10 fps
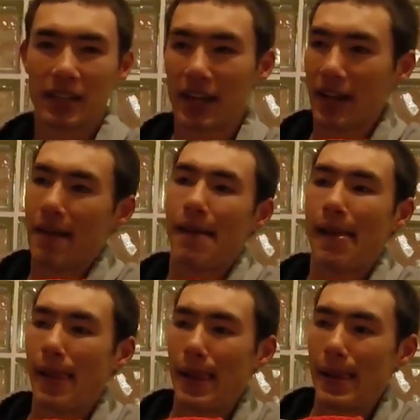that,
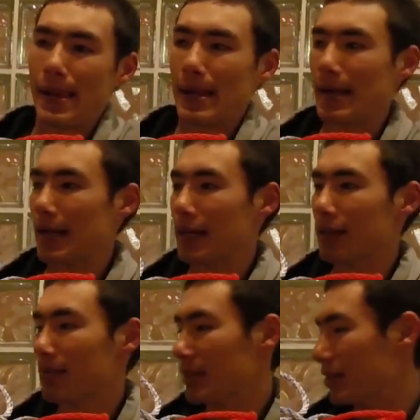and
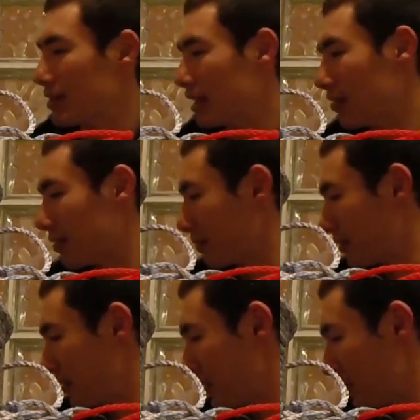I'll be using that from few,